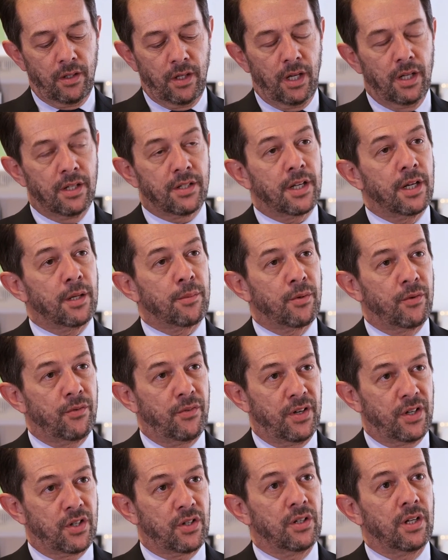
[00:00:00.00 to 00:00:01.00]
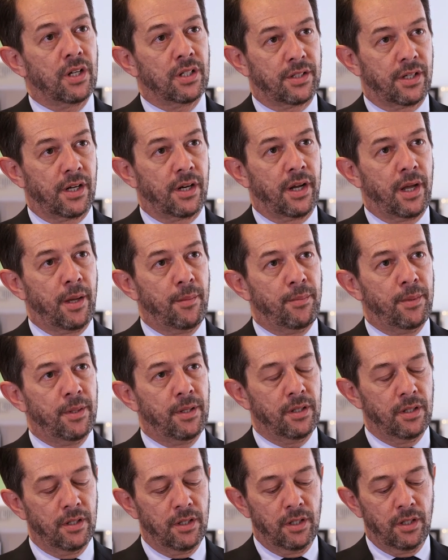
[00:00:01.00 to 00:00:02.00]
healthcare professionals are
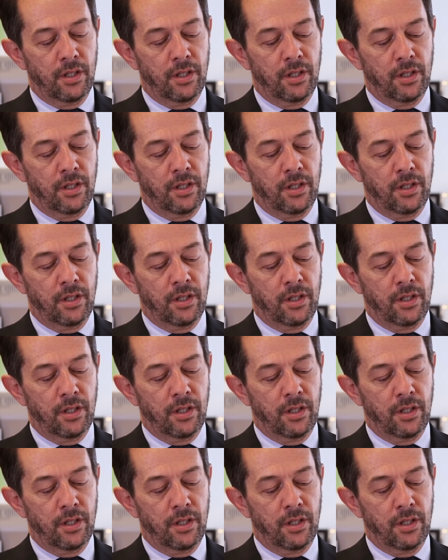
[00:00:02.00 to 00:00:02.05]
happy,